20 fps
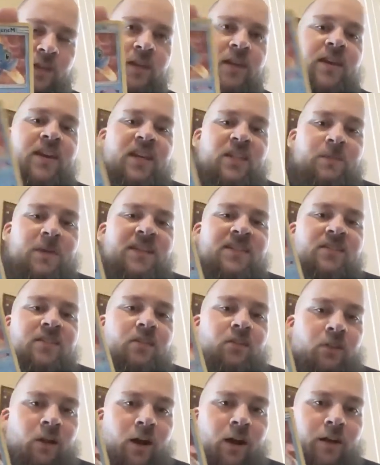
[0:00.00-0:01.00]
He's basically
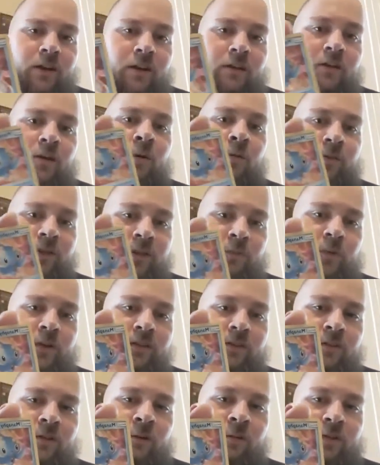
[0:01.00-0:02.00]
Lana only
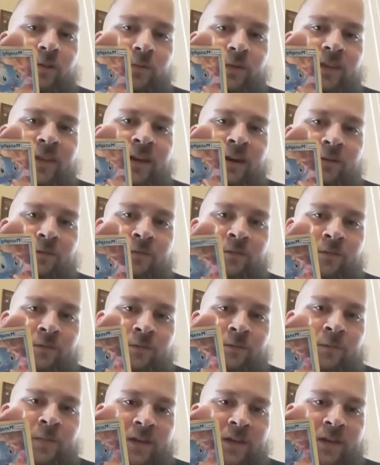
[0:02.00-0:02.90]
without